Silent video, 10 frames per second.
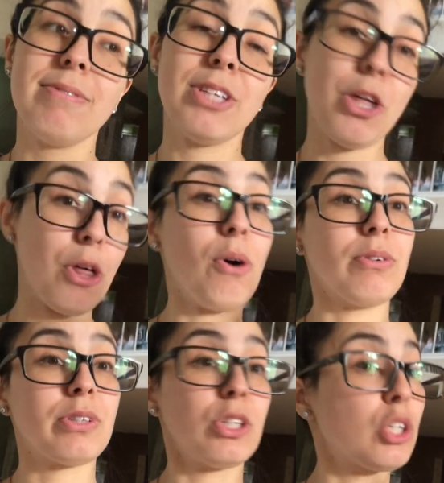to
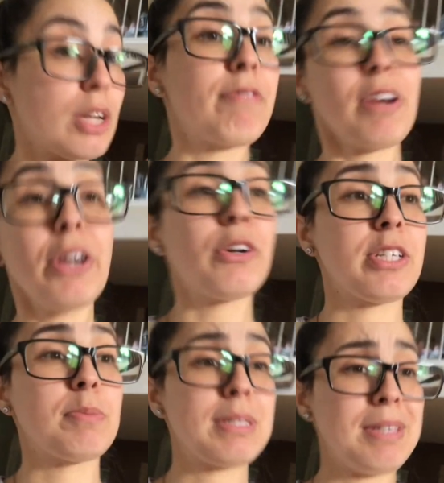those, because those are very
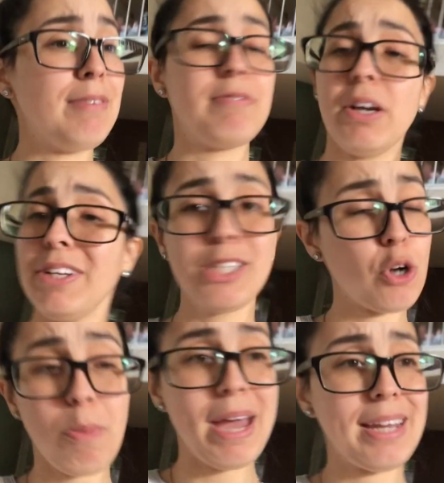Christmassy, very
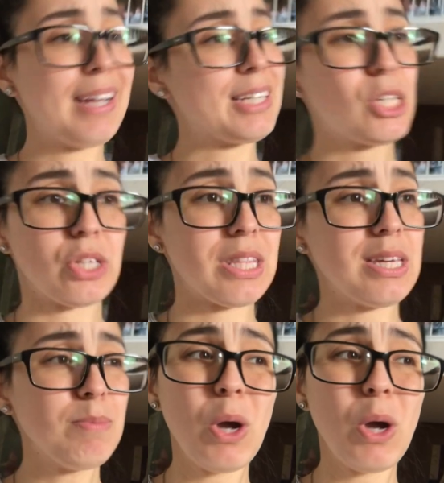snowman-y. I guess there's a theme